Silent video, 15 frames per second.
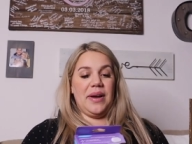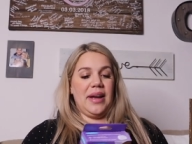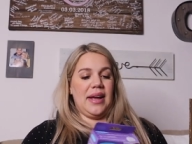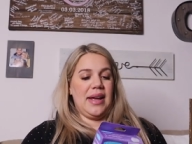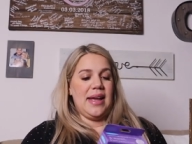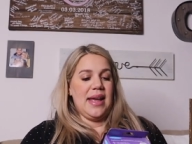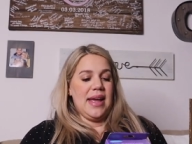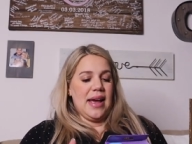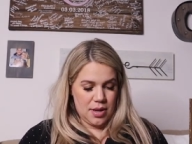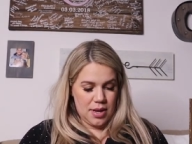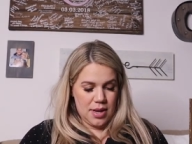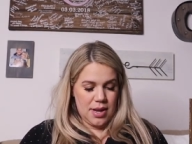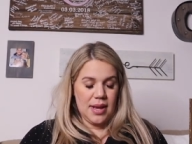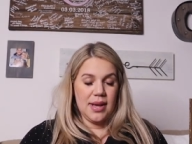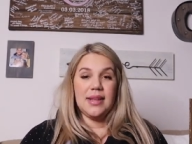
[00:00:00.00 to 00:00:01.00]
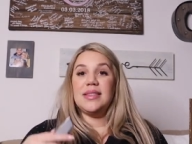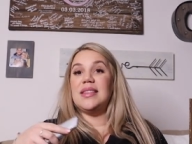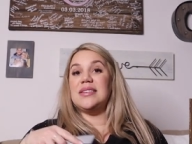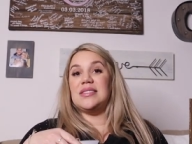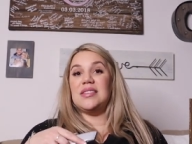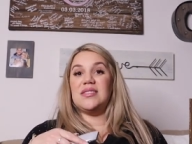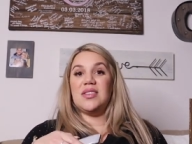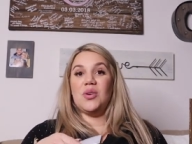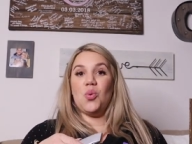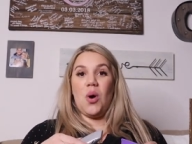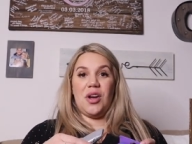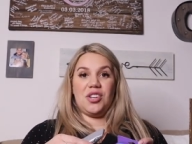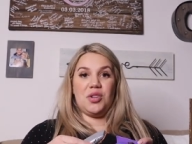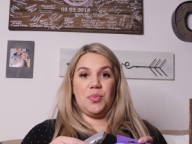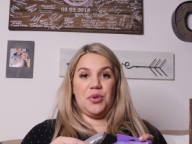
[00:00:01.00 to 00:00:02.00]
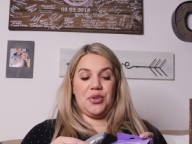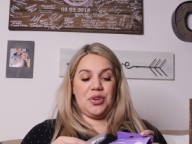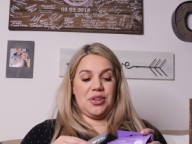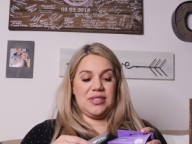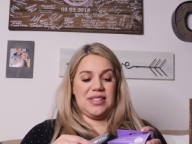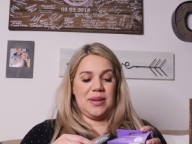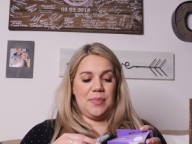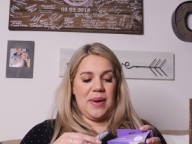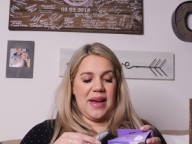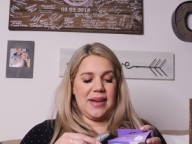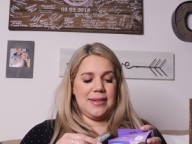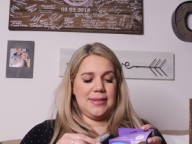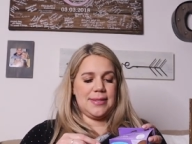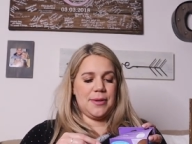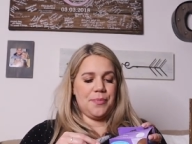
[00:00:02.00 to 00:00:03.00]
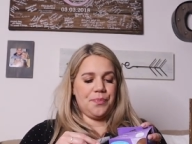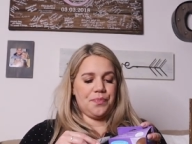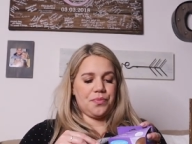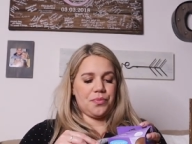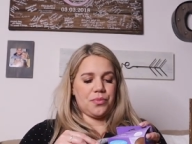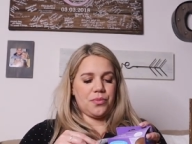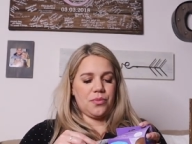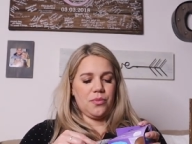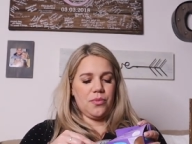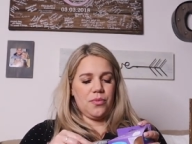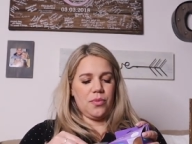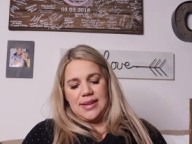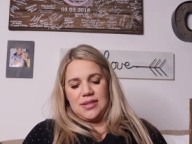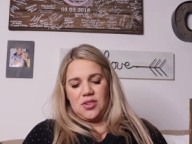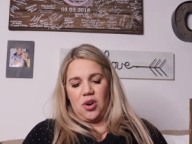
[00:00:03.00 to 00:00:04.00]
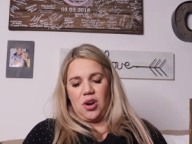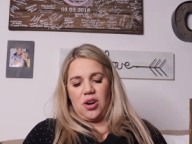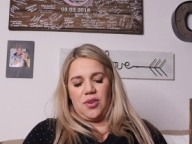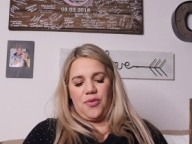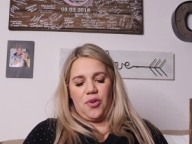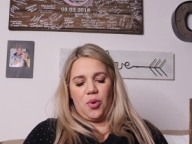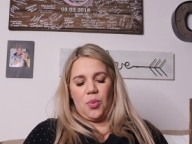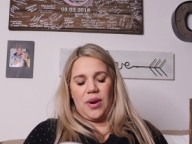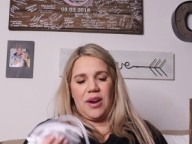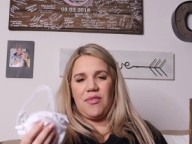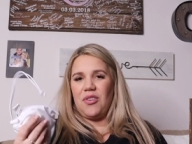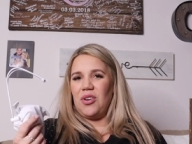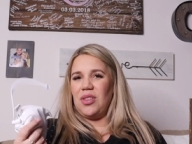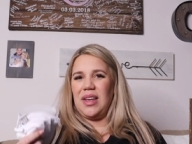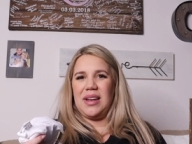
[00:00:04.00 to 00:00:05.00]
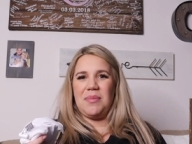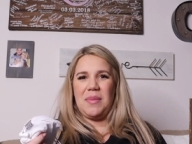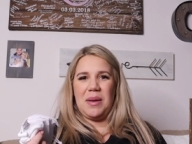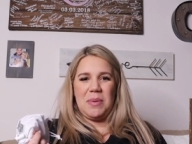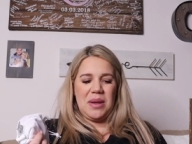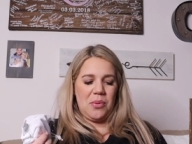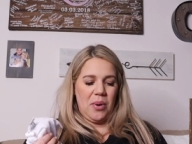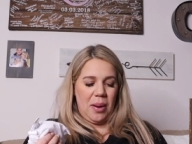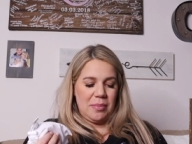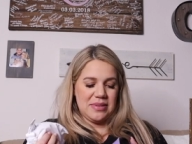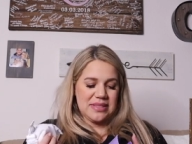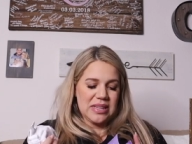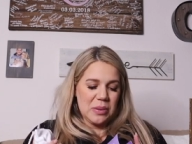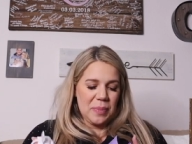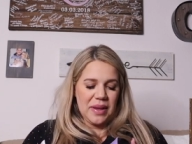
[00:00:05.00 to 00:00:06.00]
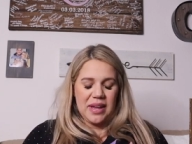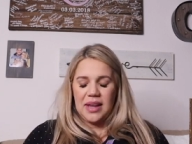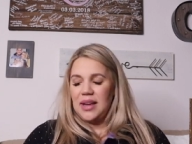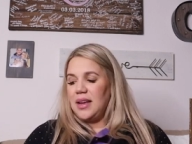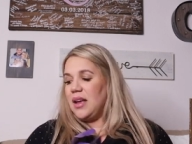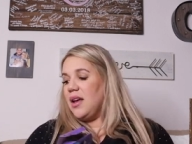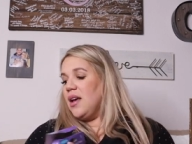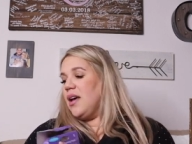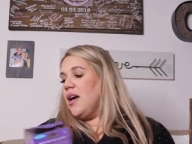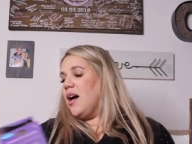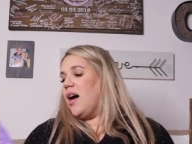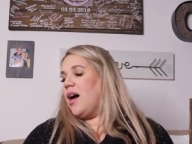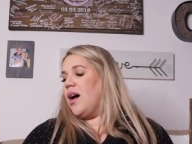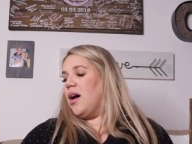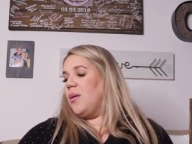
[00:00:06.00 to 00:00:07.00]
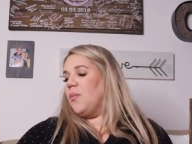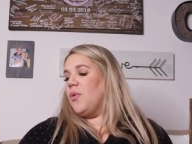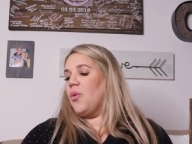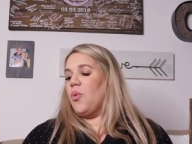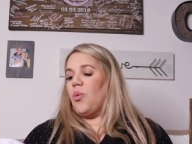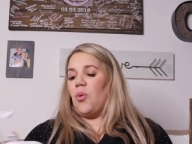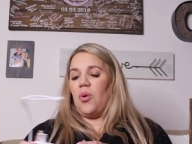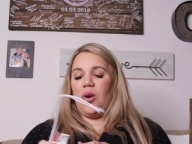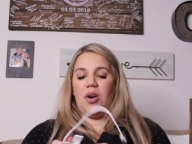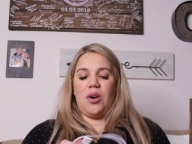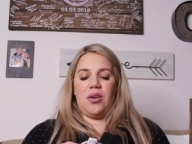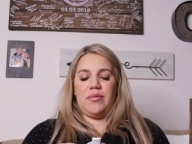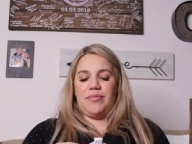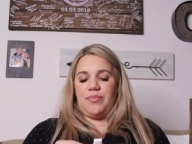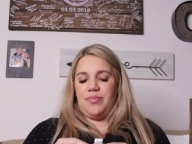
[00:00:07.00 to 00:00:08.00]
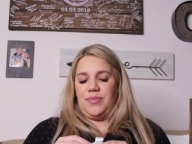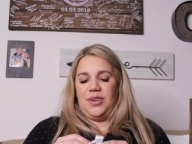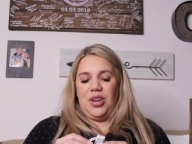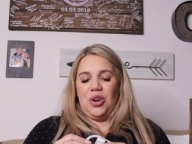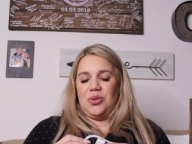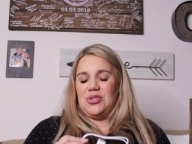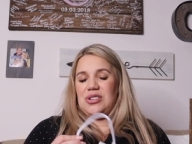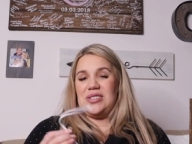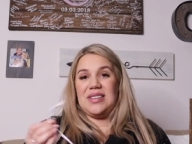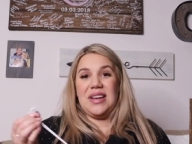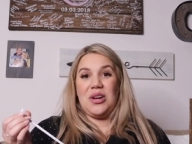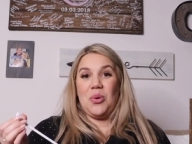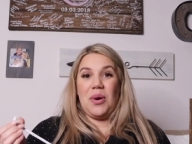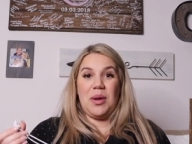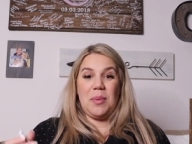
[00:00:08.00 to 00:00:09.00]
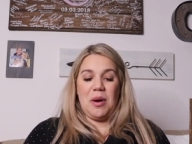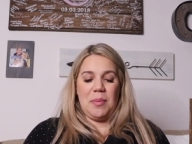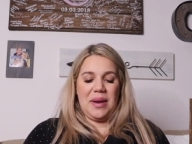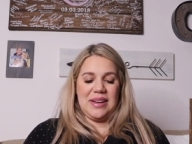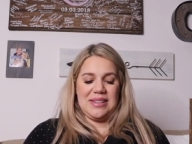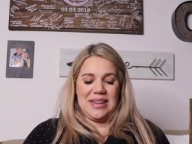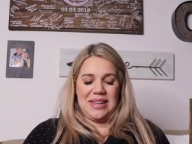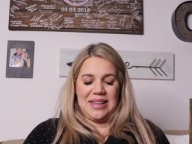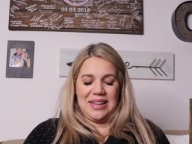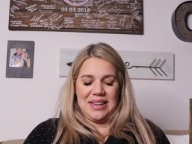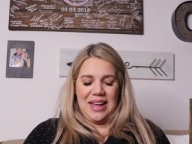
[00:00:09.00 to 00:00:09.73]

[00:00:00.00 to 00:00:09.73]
but this is the washable nursing pads. These are for whenever like maybe I'm sleeping um, or, you know, just like going about my daily